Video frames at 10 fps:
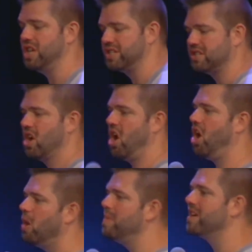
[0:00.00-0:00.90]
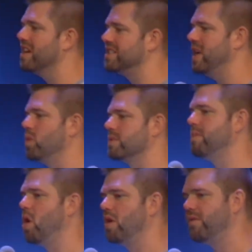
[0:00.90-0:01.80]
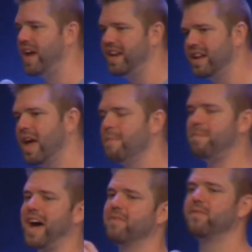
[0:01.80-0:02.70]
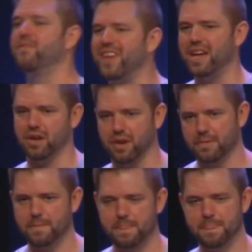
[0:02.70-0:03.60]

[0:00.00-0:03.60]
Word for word: with Jesus, all because he was motivated by fear.